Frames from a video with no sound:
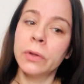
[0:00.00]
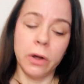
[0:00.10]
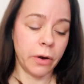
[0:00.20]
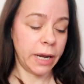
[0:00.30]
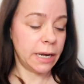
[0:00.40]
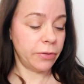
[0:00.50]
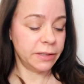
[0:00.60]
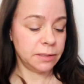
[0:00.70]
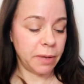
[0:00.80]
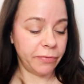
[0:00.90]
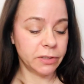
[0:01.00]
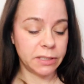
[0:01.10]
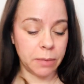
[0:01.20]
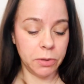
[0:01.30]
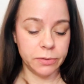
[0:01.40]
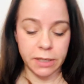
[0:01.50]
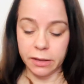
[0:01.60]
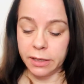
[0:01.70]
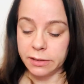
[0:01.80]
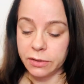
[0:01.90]
All right, now this is my first time using
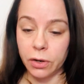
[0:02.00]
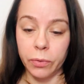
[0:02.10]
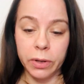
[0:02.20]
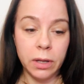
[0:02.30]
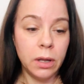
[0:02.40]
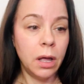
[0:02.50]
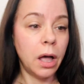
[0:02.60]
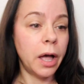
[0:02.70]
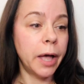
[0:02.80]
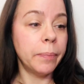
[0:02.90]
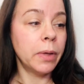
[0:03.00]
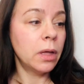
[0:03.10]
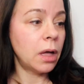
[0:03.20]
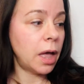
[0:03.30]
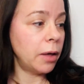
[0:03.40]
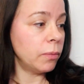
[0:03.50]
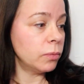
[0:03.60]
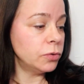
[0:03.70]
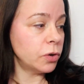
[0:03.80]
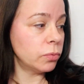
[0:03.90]
these, so I
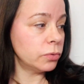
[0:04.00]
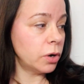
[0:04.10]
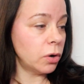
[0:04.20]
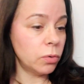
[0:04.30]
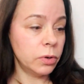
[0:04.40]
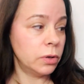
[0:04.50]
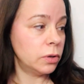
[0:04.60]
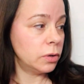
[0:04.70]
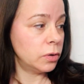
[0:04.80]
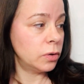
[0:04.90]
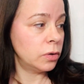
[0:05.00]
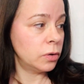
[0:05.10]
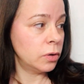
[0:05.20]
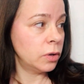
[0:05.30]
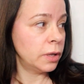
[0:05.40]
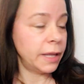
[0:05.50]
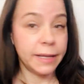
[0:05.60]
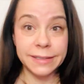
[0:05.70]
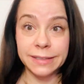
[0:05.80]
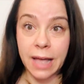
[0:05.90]
don't know
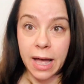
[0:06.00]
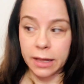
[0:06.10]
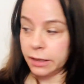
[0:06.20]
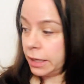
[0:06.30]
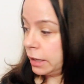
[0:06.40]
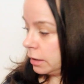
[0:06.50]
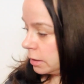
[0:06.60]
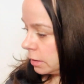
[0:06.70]
exactly,